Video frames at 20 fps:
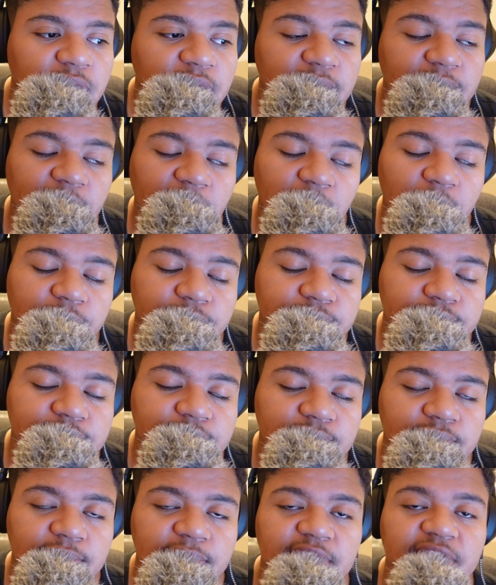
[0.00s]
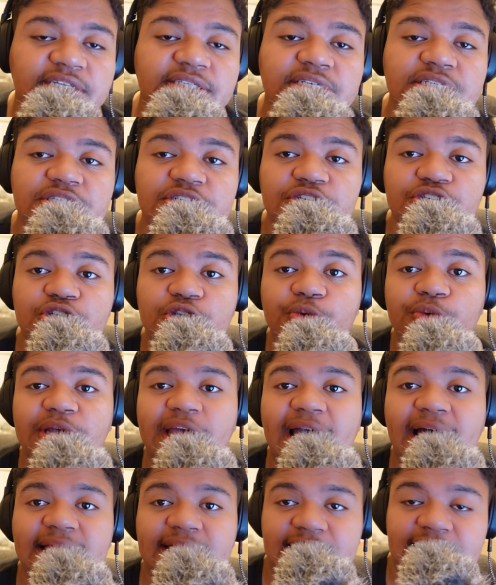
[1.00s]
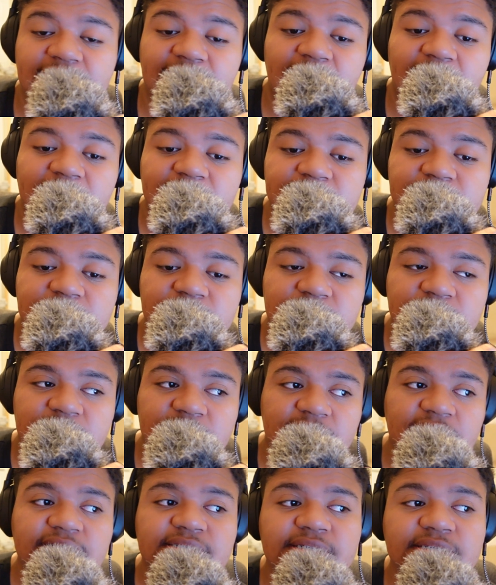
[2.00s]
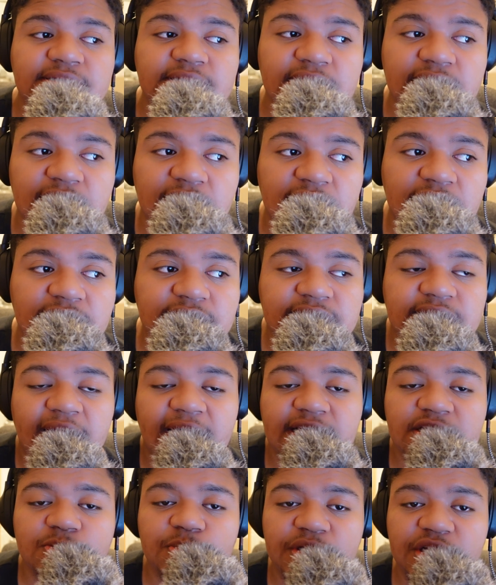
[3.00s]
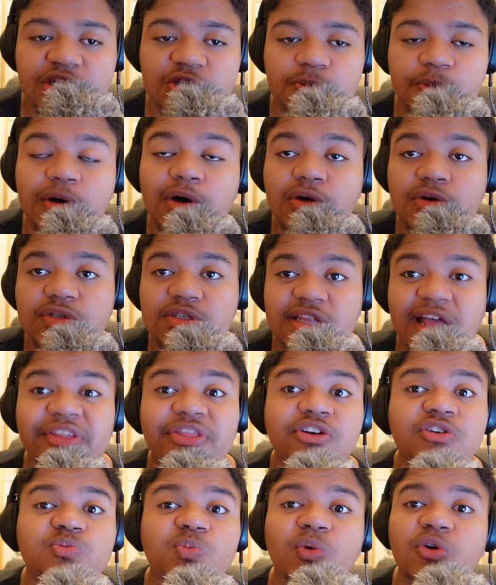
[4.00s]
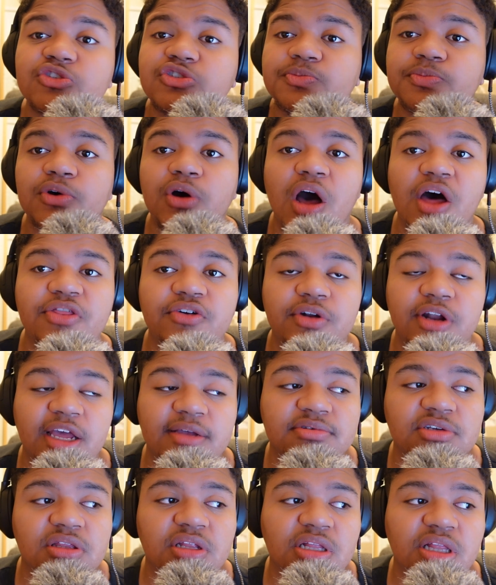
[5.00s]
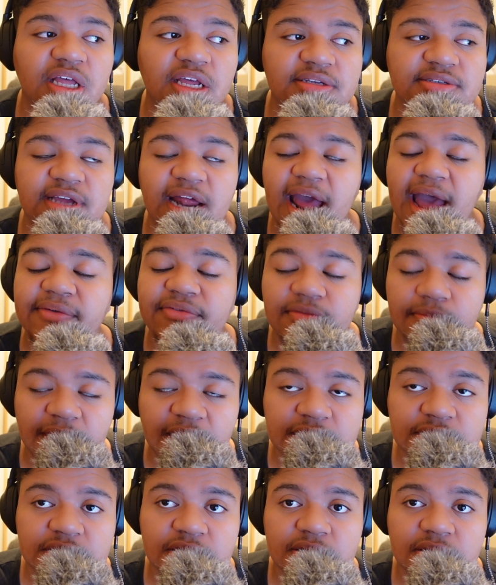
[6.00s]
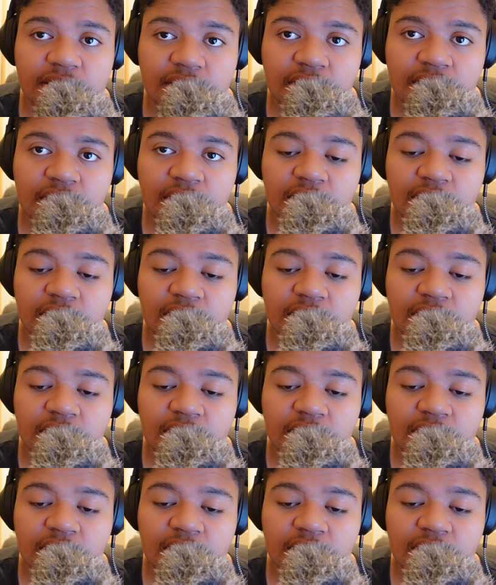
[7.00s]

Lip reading: Now, this is just the reality, guys. This is the list that has been exposed. Now, there's multiple other names on the list I haven't mentioned.